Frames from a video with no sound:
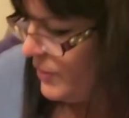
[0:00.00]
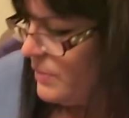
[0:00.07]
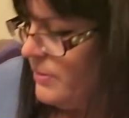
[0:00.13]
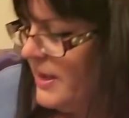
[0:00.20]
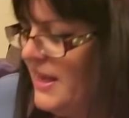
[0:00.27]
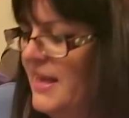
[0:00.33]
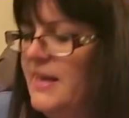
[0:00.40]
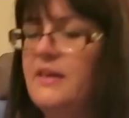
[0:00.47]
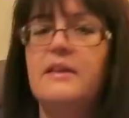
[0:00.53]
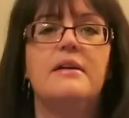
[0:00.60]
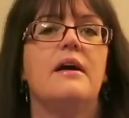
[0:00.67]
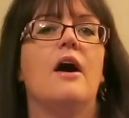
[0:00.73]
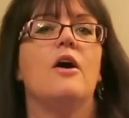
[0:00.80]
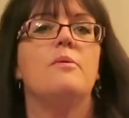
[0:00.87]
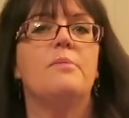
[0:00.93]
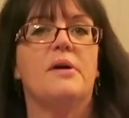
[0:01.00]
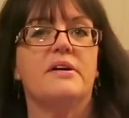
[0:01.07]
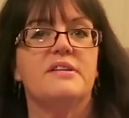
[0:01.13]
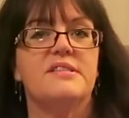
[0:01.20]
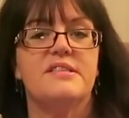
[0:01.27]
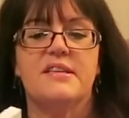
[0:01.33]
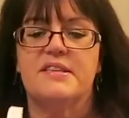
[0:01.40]
We were in Home
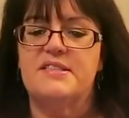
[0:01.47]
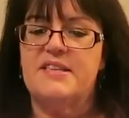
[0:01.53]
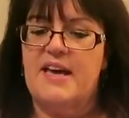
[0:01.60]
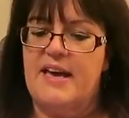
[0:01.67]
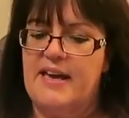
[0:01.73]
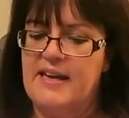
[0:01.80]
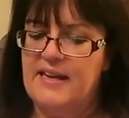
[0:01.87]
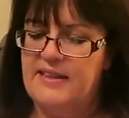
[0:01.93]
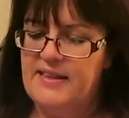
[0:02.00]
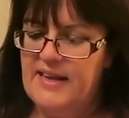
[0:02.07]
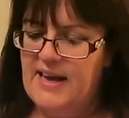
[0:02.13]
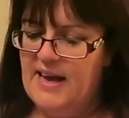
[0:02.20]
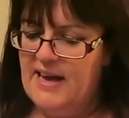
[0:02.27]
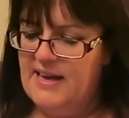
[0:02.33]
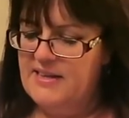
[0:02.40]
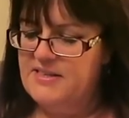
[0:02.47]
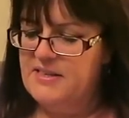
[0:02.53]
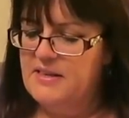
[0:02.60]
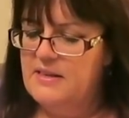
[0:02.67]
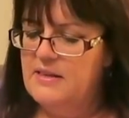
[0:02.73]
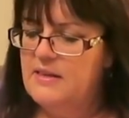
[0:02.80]
Bargains the other day and they had...